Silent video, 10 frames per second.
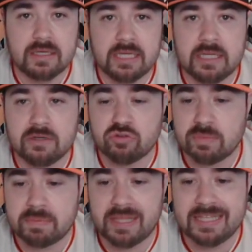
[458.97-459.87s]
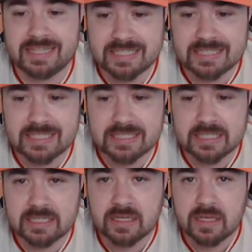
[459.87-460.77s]
in triple A this
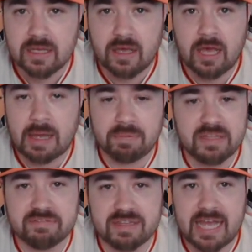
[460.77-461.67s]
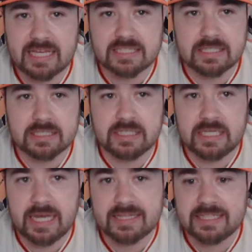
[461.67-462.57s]
season. I believe last season
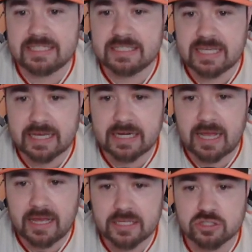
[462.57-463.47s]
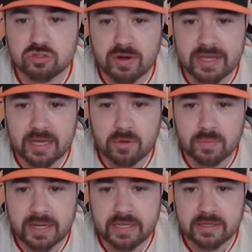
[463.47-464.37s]
he had the second highest strikeout
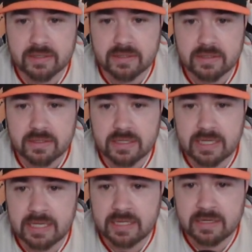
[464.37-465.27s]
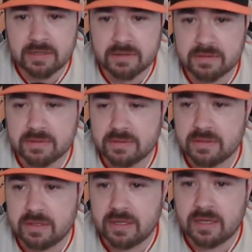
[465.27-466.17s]
rate in
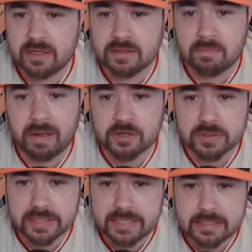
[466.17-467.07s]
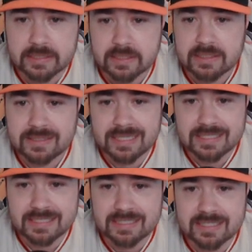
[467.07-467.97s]
the minor leagues.
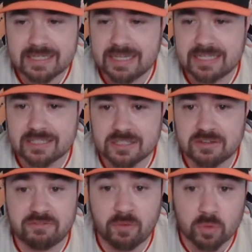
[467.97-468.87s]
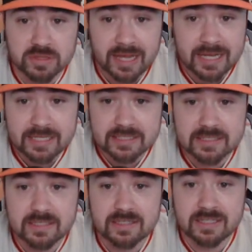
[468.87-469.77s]
This season, it's the fourth
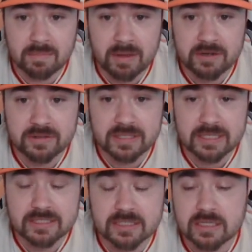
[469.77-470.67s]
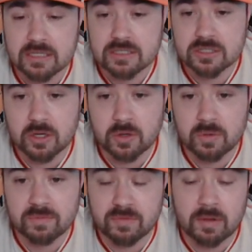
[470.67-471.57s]
highest in the minor leagues.
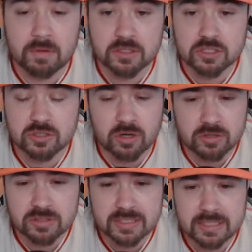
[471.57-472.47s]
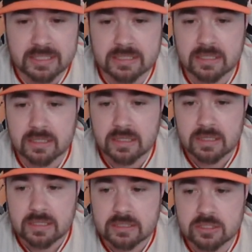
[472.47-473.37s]
So amongst starters, at least.
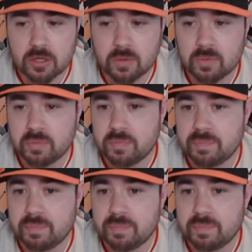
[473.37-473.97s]
So